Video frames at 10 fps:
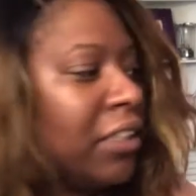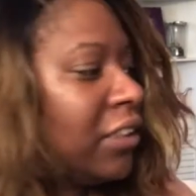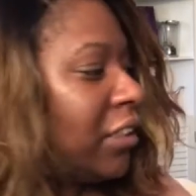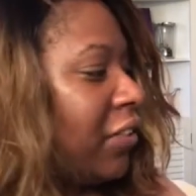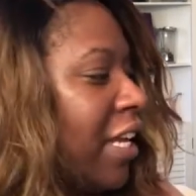
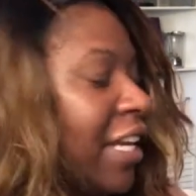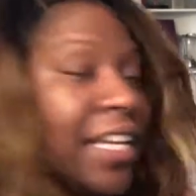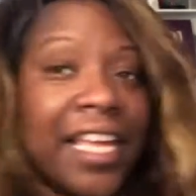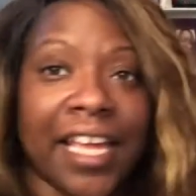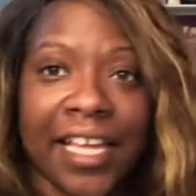so that
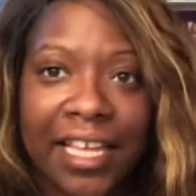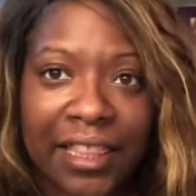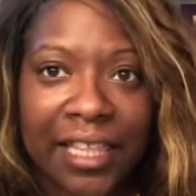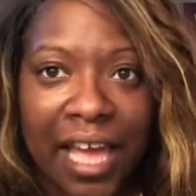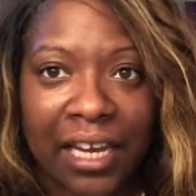it can
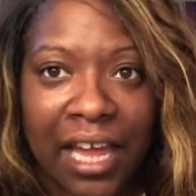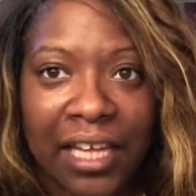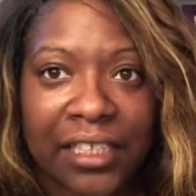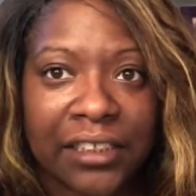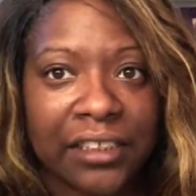get that
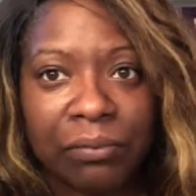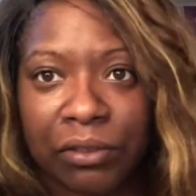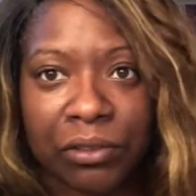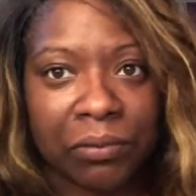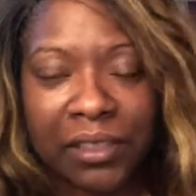light, because this
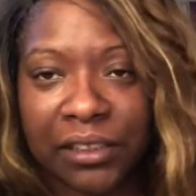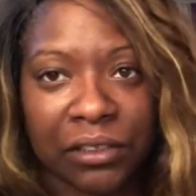room is